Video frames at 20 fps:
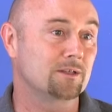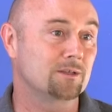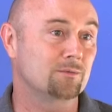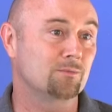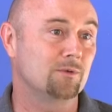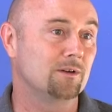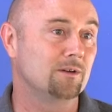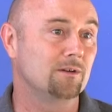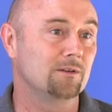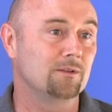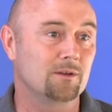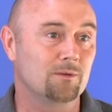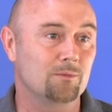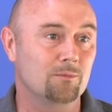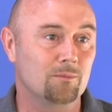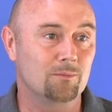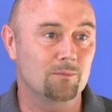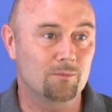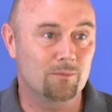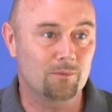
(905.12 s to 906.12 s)
this world that
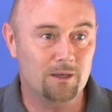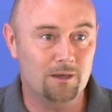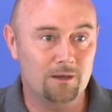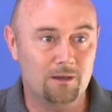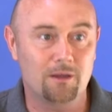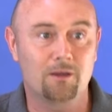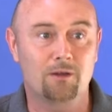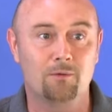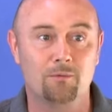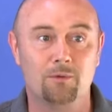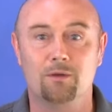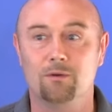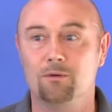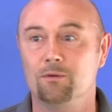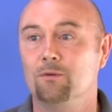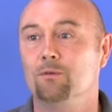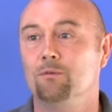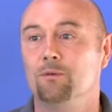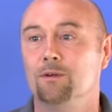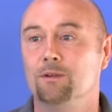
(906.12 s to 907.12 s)
we know we
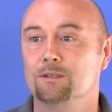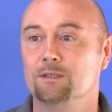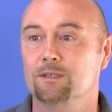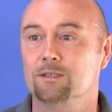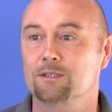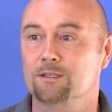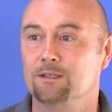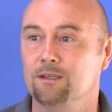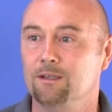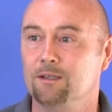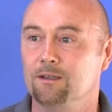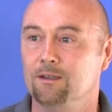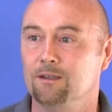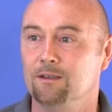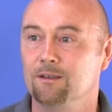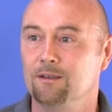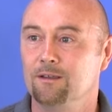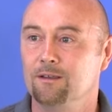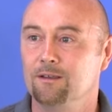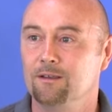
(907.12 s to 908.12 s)
all want to see
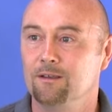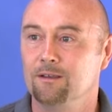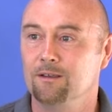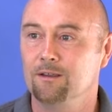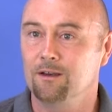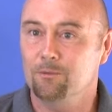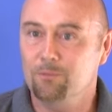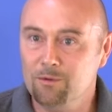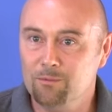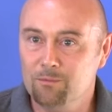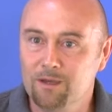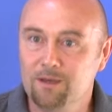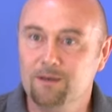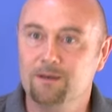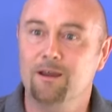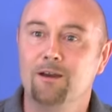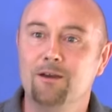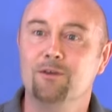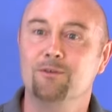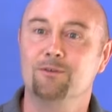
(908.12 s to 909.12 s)
you know we, we
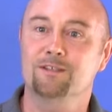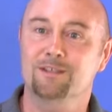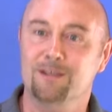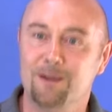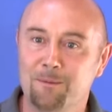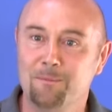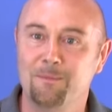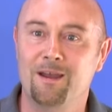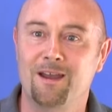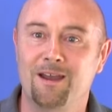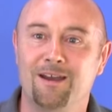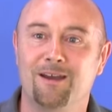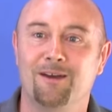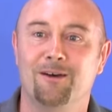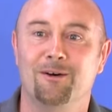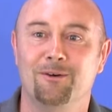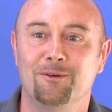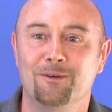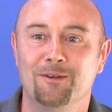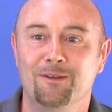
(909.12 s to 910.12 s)
know
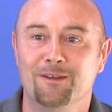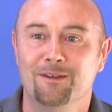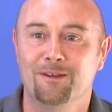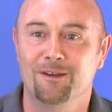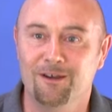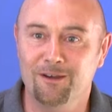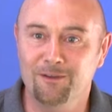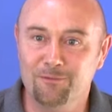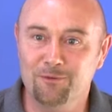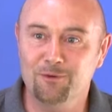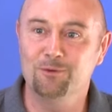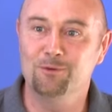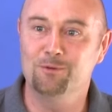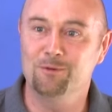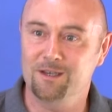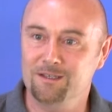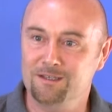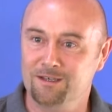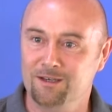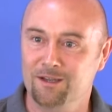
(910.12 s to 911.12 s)
somehow i've
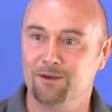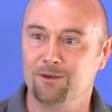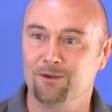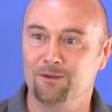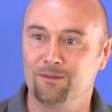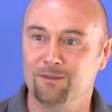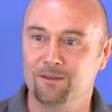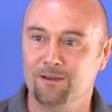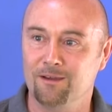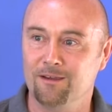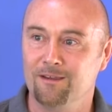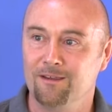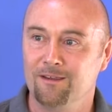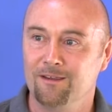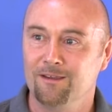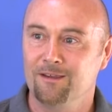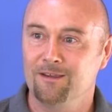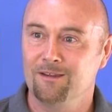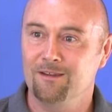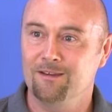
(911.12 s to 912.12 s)
always known that
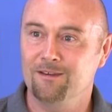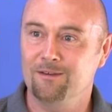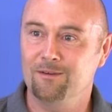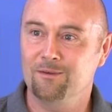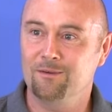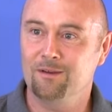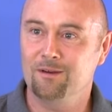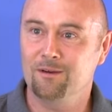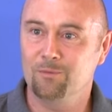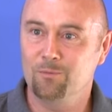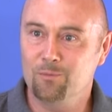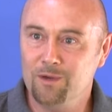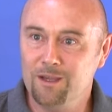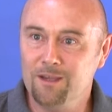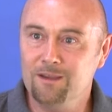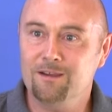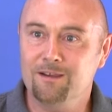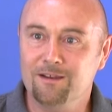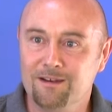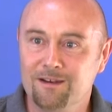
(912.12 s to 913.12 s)
you know
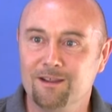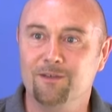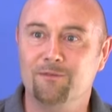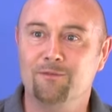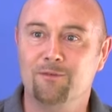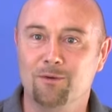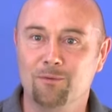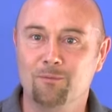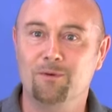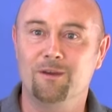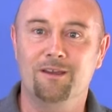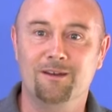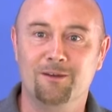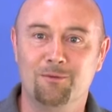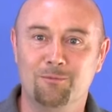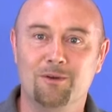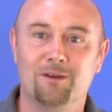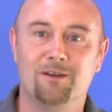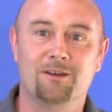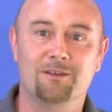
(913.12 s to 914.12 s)
we could live in a
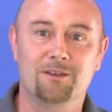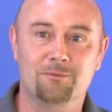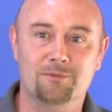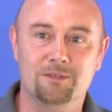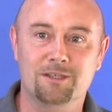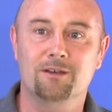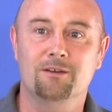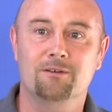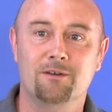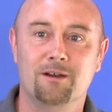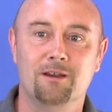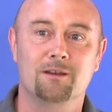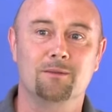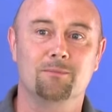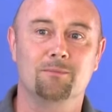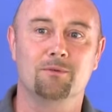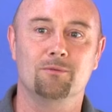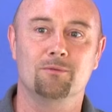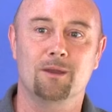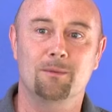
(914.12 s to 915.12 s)
world that was
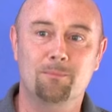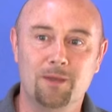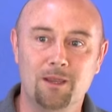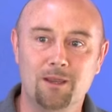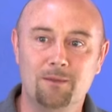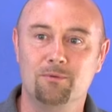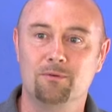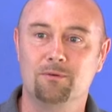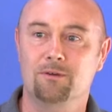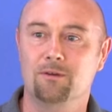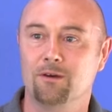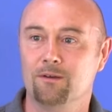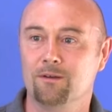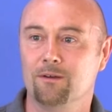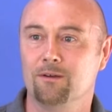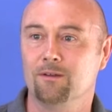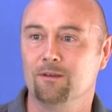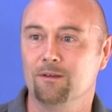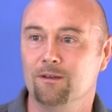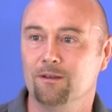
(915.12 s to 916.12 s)
incredible where people got
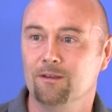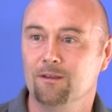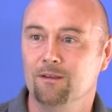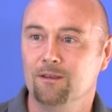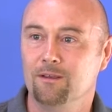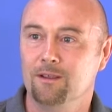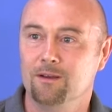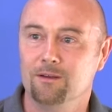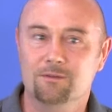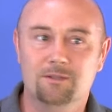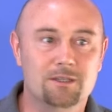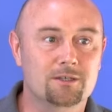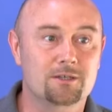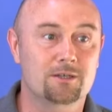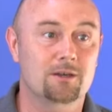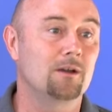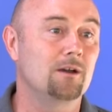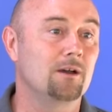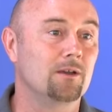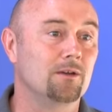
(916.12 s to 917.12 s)
on you know, as a
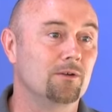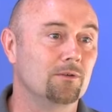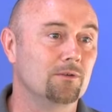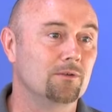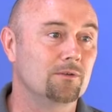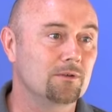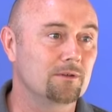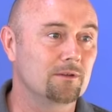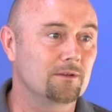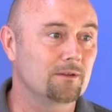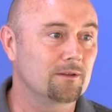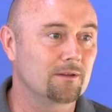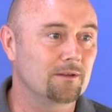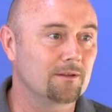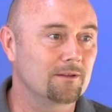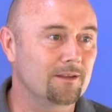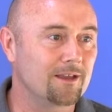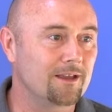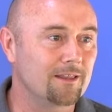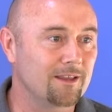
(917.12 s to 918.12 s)
child,
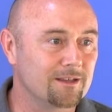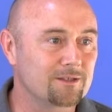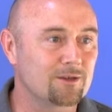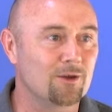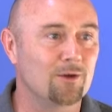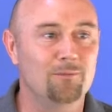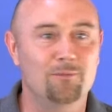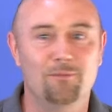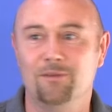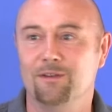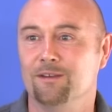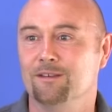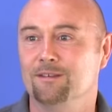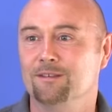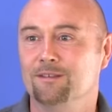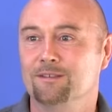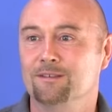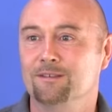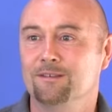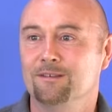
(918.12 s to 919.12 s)
that, that's
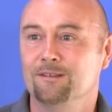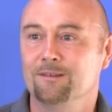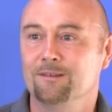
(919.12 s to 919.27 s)
obvious.